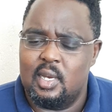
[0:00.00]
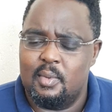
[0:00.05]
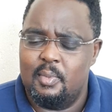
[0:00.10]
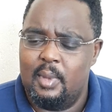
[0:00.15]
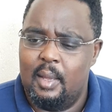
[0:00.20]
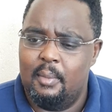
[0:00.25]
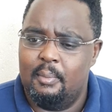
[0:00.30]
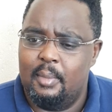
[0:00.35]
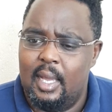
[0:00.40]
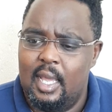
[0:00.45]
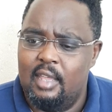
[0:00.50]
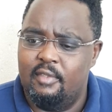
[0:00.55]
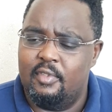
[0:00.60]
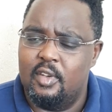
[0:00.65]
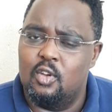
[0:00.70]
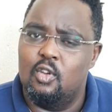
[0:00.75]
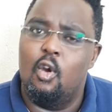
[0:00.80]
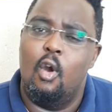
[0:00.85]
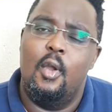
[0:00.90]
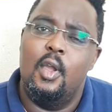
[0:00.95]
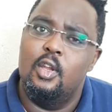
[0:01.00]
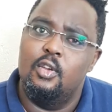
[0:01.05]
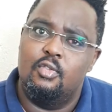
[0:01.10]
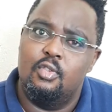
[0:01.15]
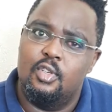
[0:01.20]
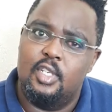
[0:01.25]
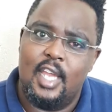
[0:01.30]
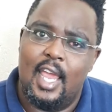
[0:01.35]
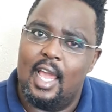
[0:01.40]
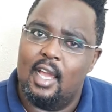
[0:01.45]
remember even going
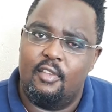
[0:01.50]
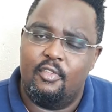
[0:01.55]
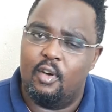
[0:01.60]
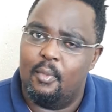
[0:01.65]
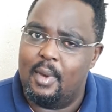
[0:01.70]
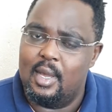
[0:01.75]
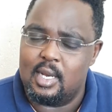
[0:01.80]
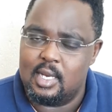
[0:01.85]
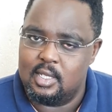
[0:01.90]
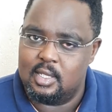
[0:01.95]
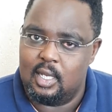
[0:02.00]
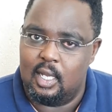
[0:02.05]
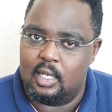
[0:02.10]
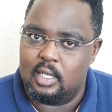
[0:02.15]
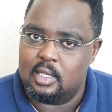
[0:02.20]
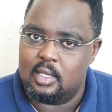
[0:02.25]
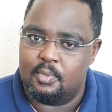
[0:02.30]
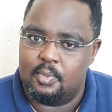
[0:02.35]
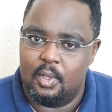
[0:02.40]
to check for my results,